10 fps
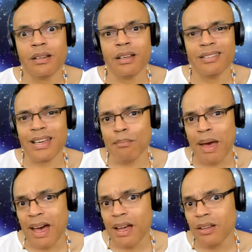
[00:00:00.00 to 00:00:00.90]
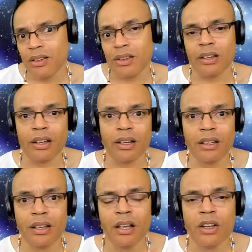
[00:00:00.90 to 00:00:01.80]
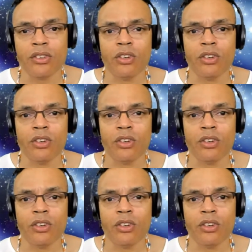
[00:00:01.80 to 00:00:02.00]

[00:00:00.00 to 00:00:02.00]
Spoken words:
Is that bad? Is that good? So